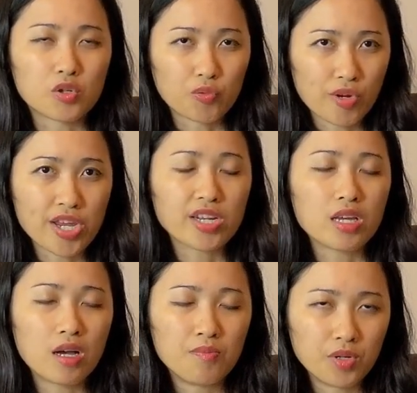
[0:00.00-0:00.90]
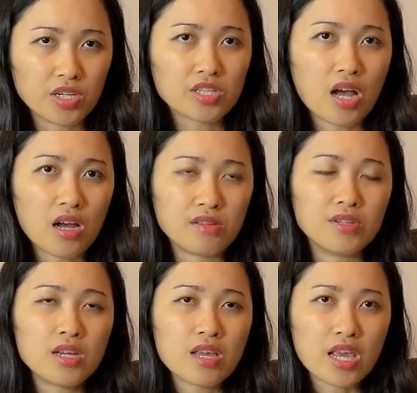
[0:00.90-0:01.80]
great uh, books on
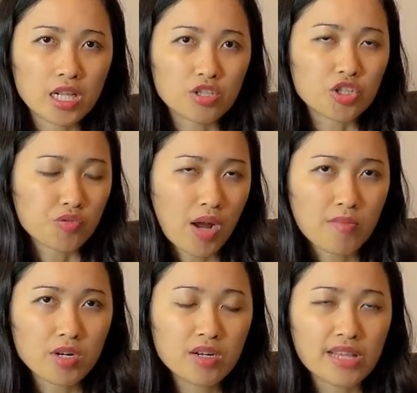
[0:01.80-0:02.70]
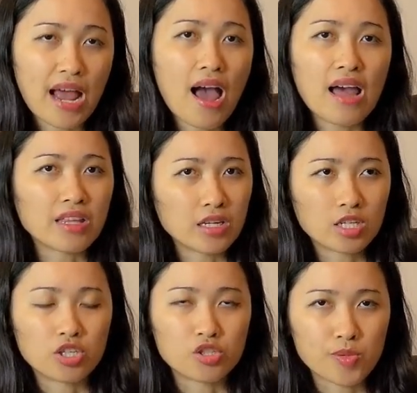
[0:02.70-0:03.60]
English grammar that I highly
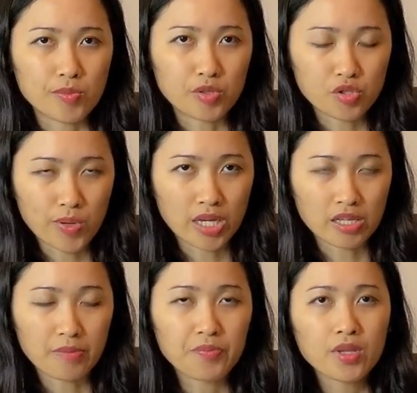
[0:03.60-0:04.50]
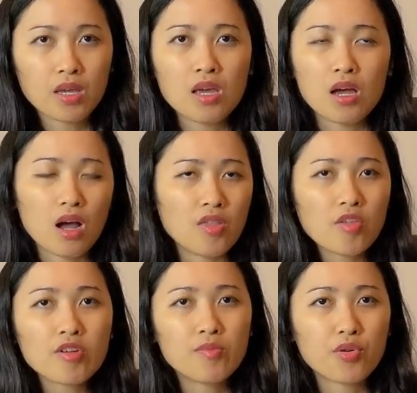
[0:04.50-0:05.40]
encourage people to pick up.
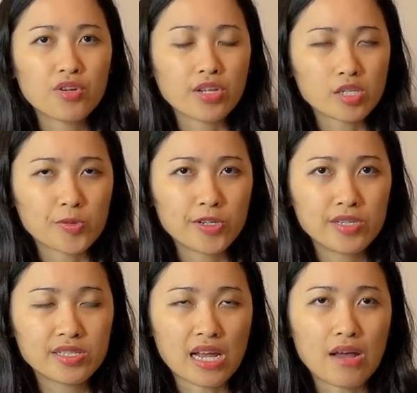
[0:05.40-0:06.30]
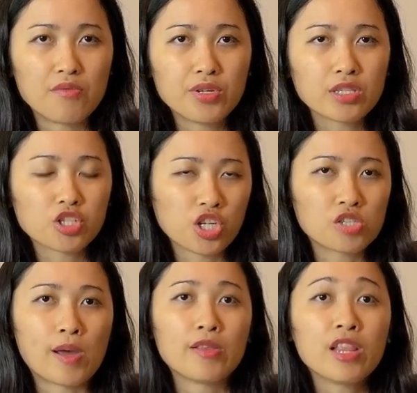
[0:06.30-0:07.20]
Another important experience that really
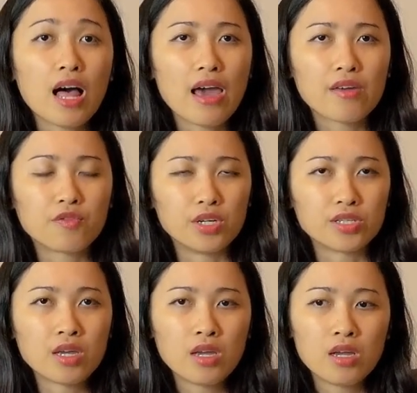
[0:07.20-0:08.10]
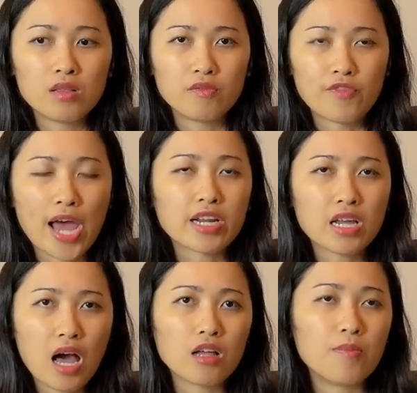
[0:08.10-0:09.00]
changed my life was finding
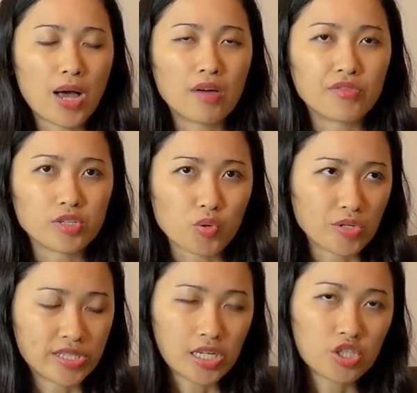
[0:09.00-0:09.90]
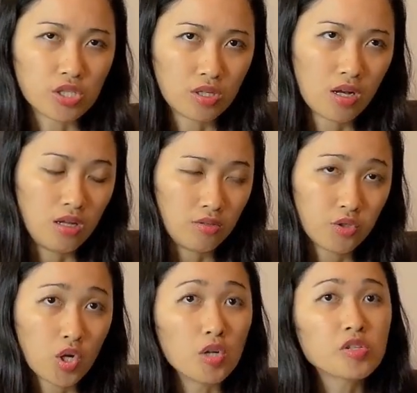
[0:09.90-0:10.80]
out about this organization called
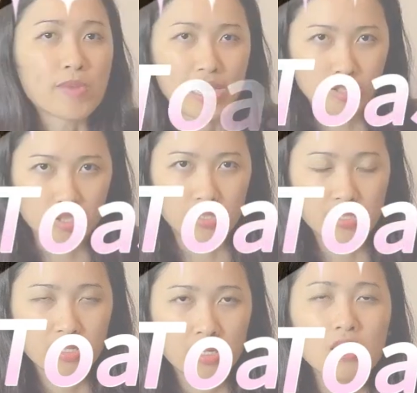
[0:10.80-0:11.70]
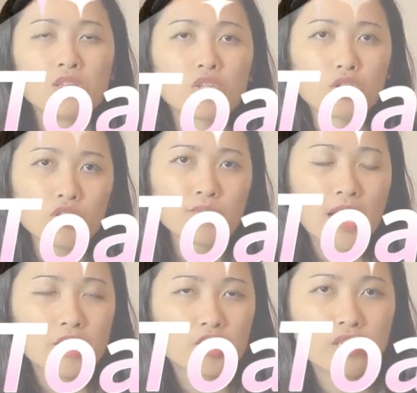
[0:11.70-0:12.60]
Toastmasters. So
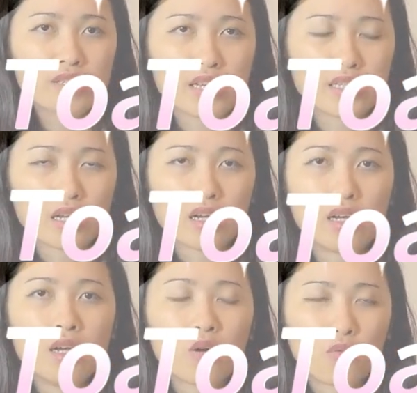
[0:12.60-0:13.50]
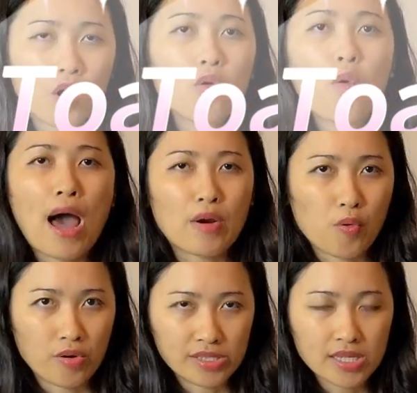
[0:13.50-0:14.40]
Toastmasters is a worldwide
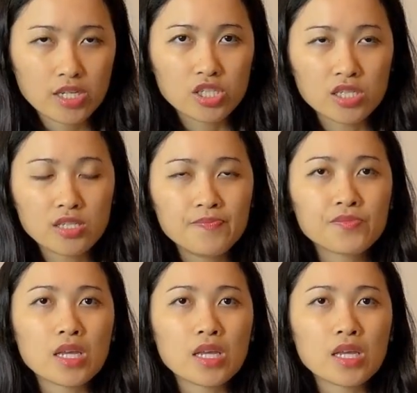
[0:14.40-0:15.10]
organization